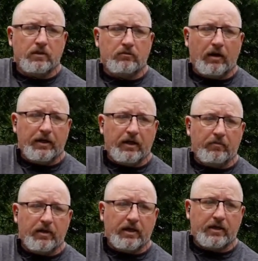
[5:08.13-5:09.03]
Right now, I
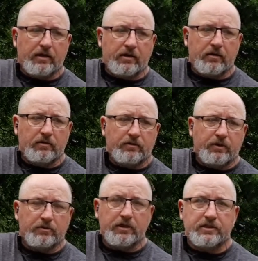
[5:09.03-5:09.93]
make
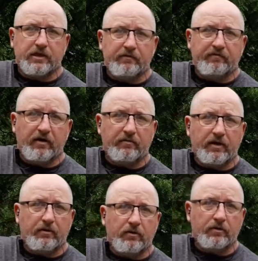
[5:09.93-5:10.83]
$13.75 an
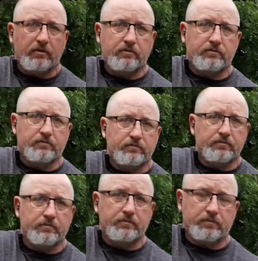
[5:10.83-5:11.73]
hour.
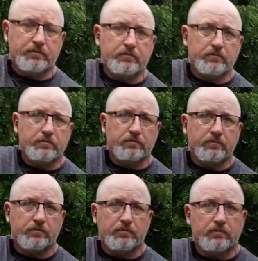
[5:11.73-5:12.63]
$13.75, and we live
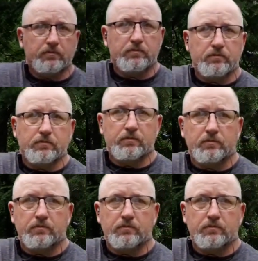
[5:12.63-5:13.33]
on how much?